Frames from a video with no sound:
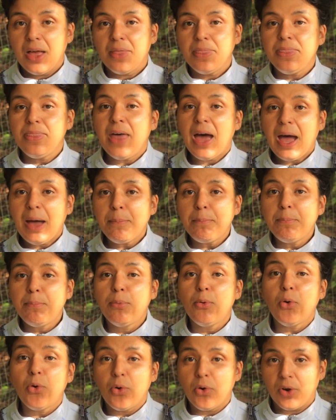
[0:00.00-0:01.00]
That
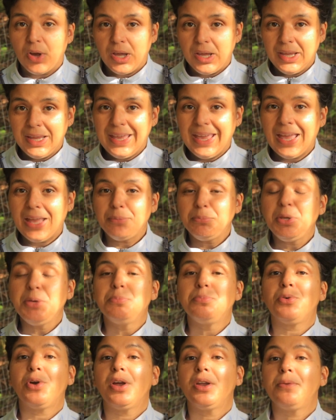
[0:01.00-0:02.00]
boy can be
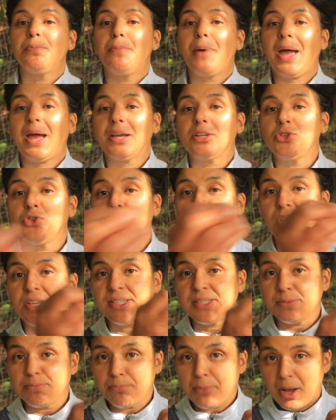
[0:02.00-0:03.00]
bred back to
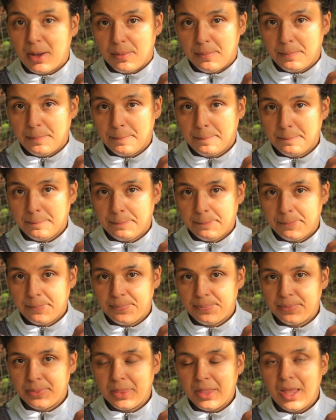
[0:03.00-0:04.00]
his mom,
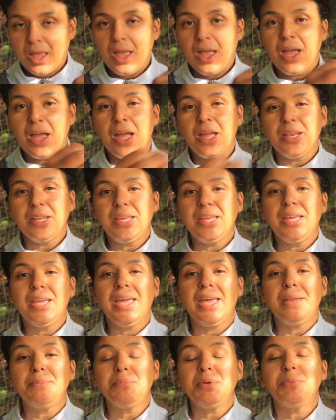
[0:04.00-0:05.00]
and he
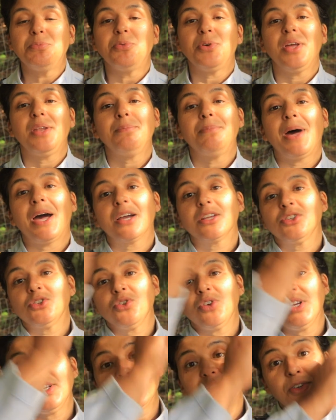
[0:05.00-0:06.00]
can be bred back
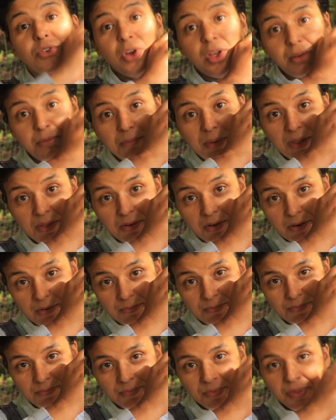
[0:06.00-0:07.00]
to his grandmother,
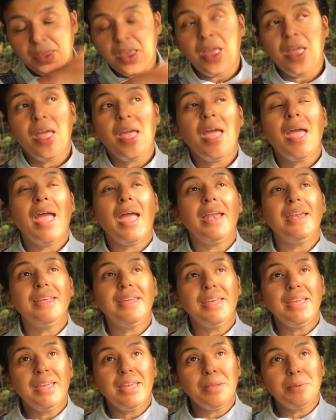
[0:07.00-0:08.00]
and
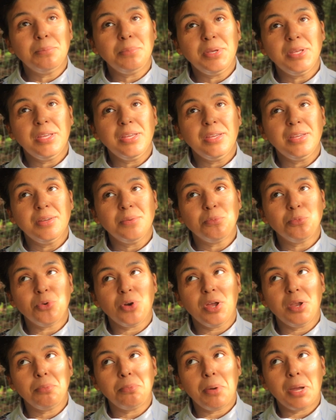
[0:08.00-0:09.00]
he can be
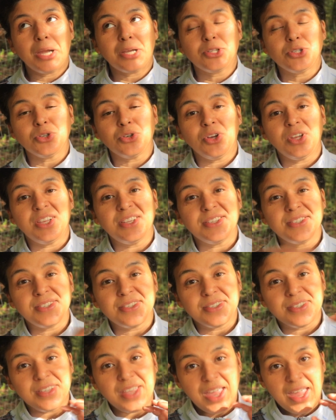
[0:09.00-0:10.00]
bred back to
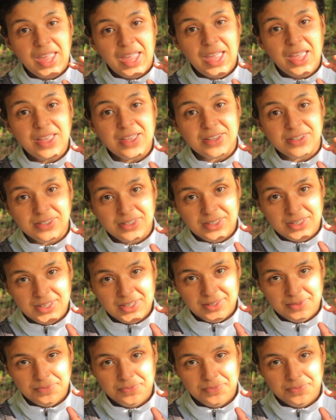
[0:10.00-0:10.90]
his aunt.